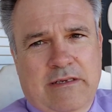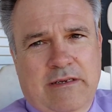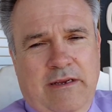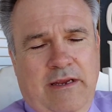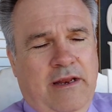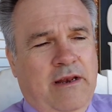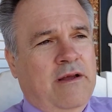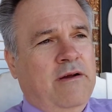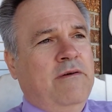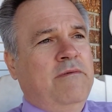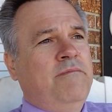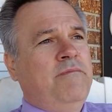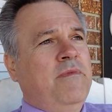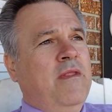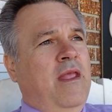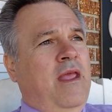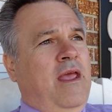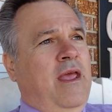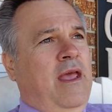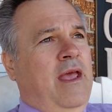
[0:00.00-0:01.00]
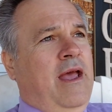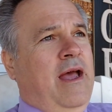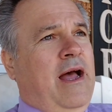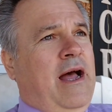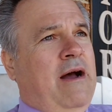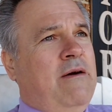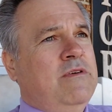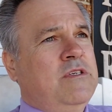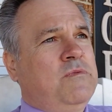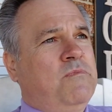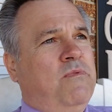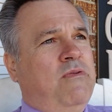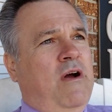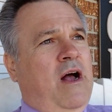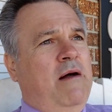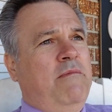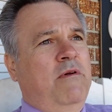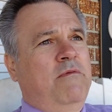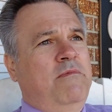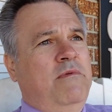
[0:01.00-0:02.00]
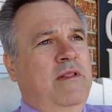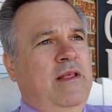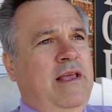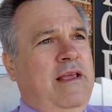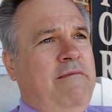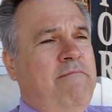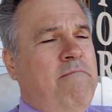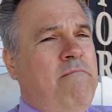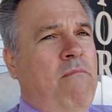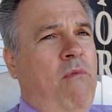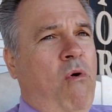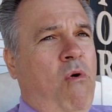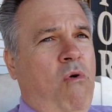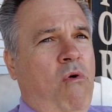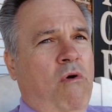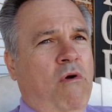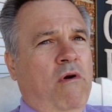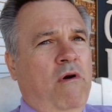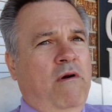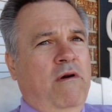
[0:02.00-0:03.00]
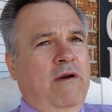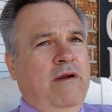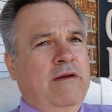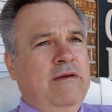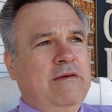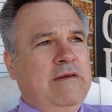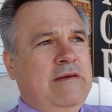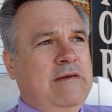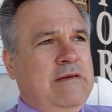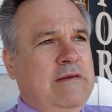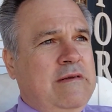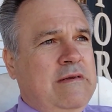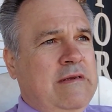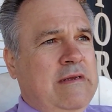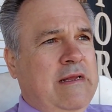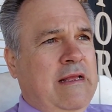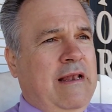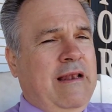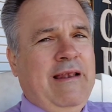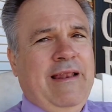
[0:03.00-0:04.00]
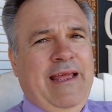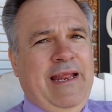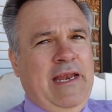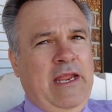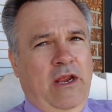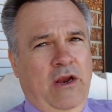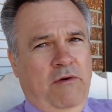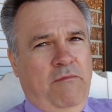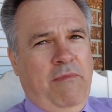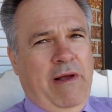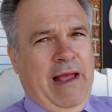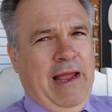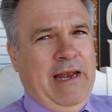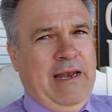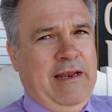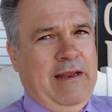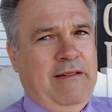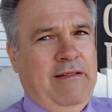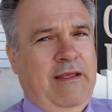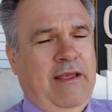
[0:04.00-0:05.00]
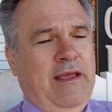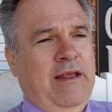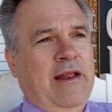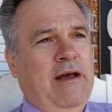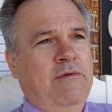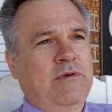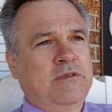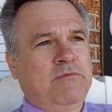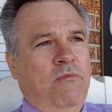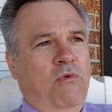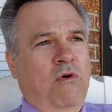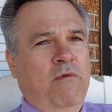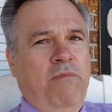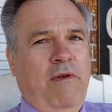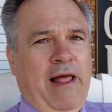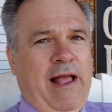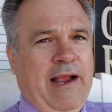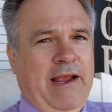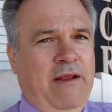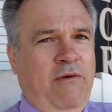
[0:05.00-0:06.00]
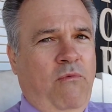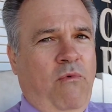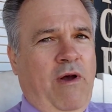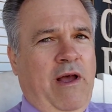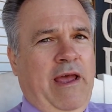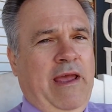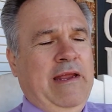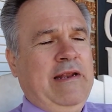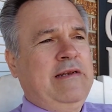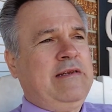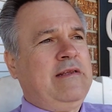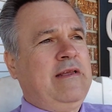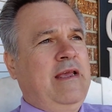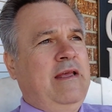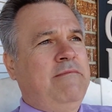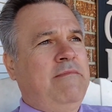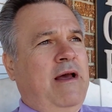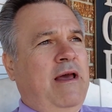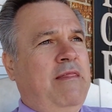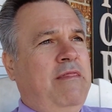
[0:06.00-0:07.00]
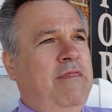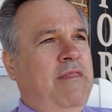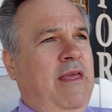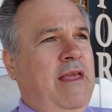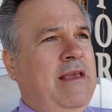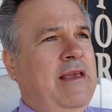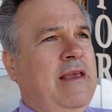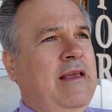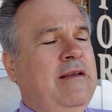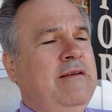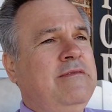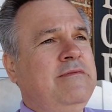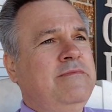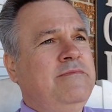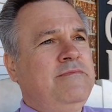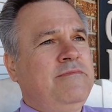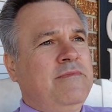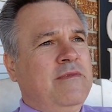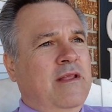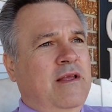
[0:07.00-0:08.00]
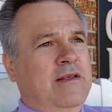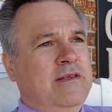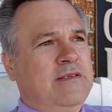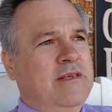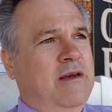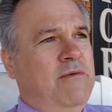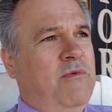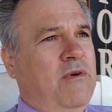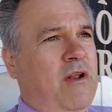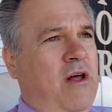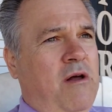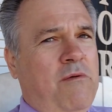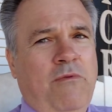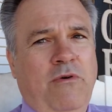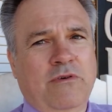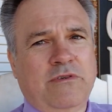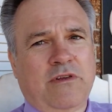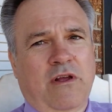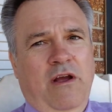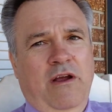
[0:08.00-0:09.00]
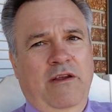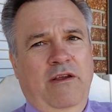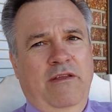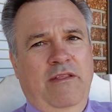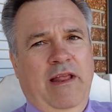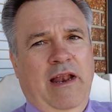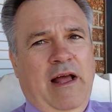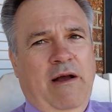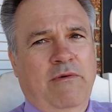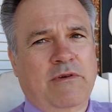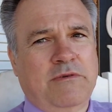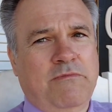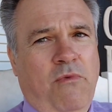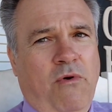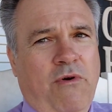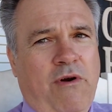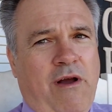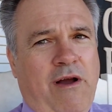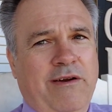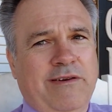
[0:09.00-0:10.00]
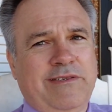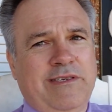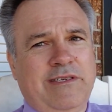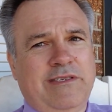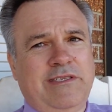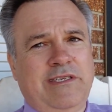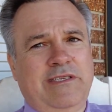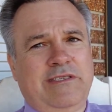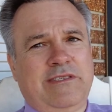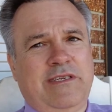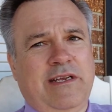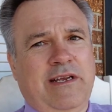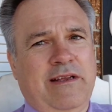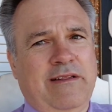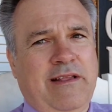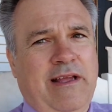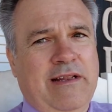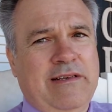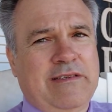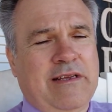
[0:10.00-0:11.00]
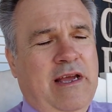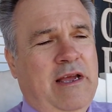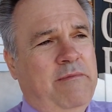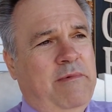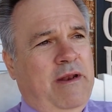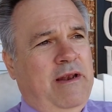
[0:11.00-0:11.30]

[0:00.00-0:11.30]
You know, I was probably more linear-minded then. I was more black and white in my thinking. Some would almost argue that I was more narcissistic at that time.